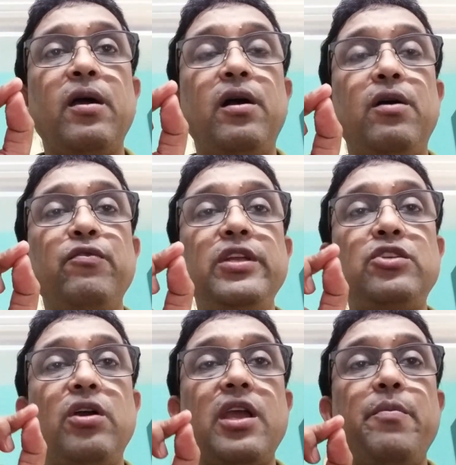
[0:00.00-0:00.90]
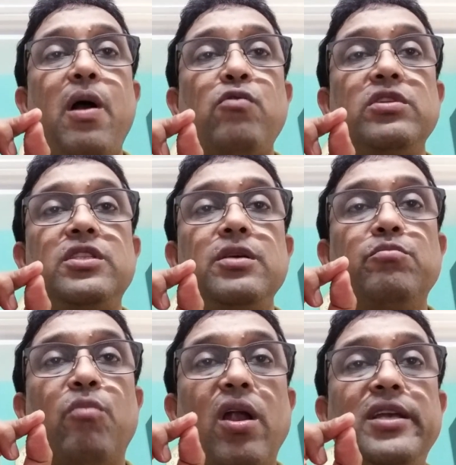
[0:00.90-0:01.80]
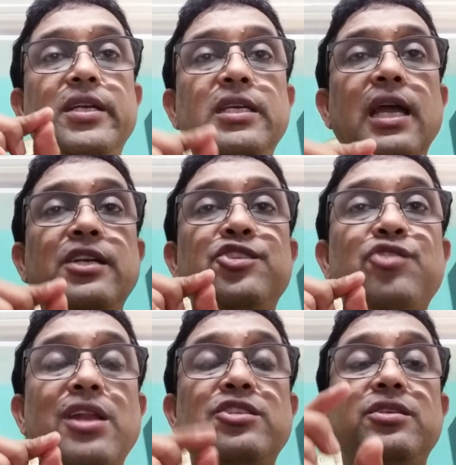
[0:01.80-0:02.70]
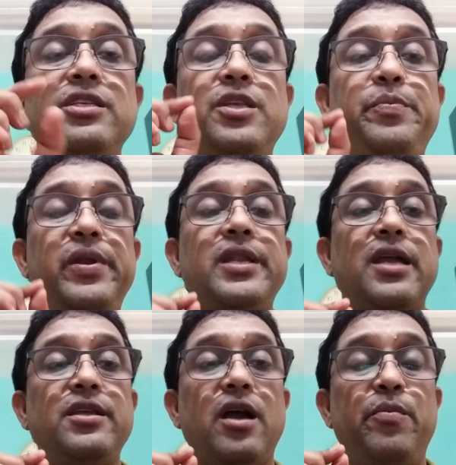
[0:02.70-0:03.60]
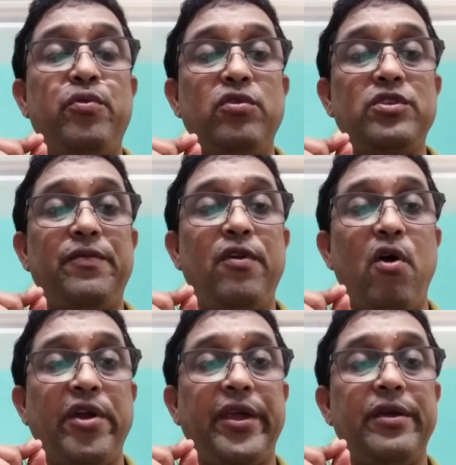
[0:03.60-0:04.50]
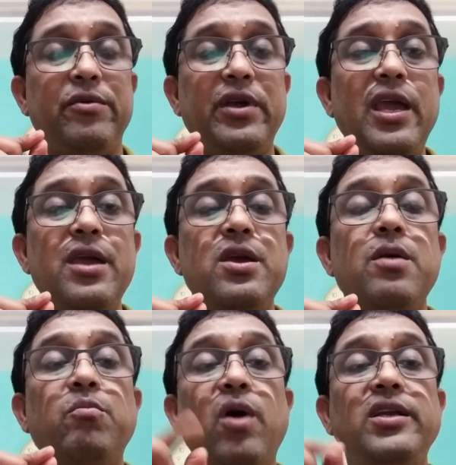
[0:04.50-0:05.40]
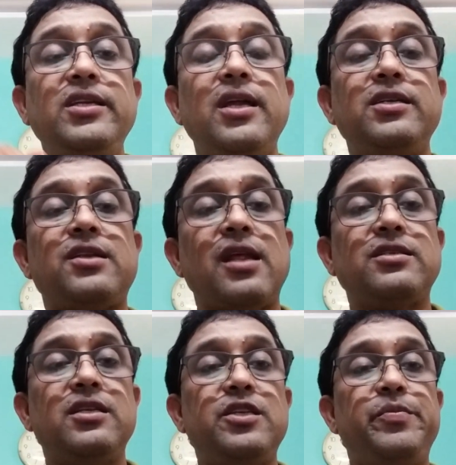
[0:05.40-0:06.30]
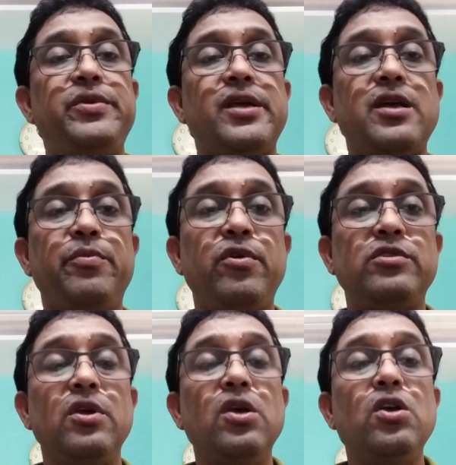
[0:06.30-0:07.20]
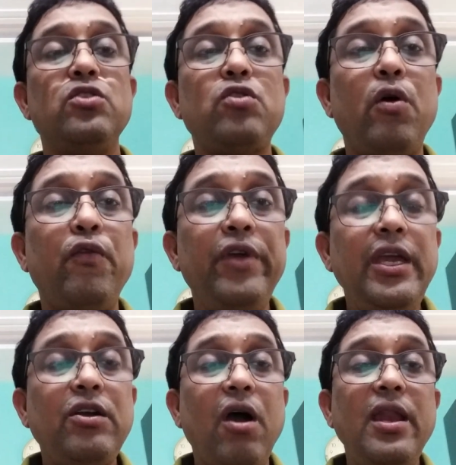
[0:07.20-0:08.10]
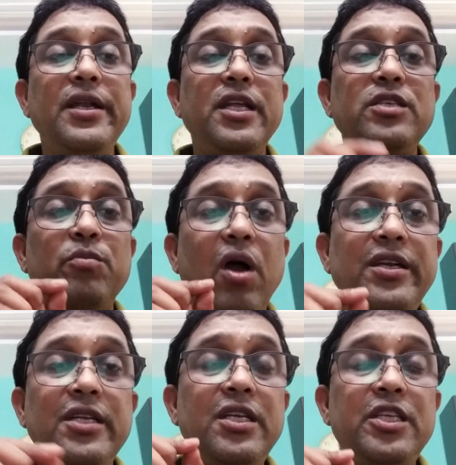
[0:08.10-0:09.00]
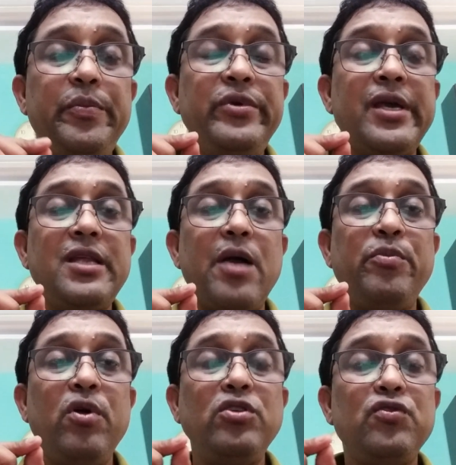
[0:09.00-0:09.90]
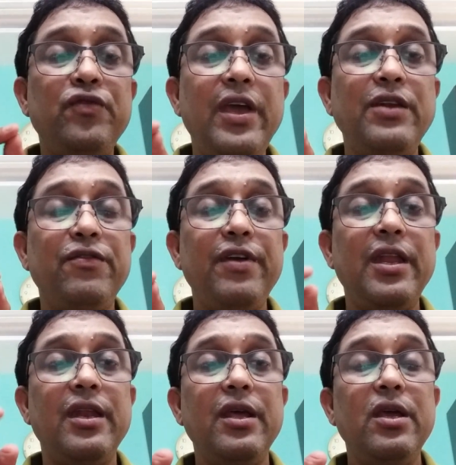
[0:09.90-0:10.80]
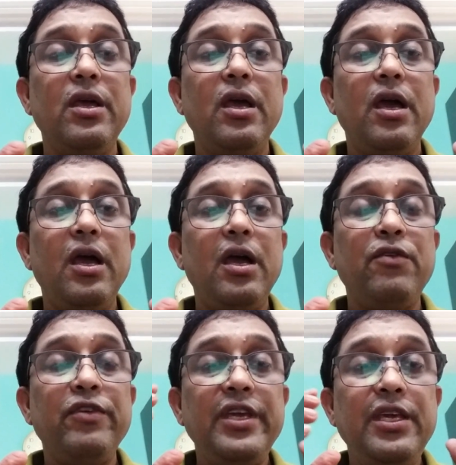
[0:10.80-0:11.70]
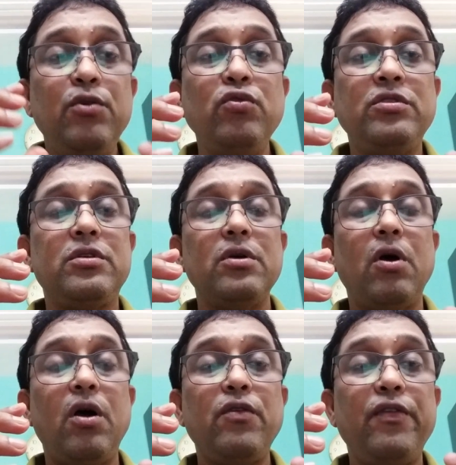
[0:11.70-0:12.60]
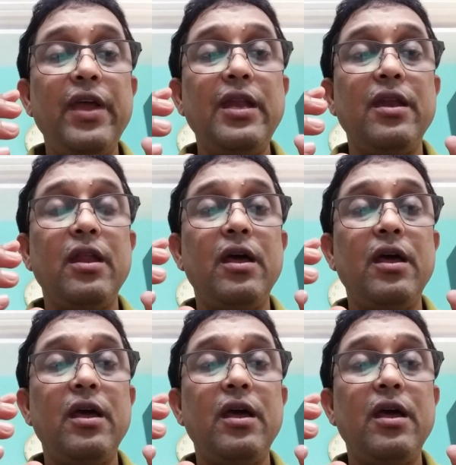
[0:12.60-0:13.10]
we talk about the multi and transdisciplinary approach of learning. Okay, multi and transdisciplinary approach. So we call it is multidisciplinary approach when we use or when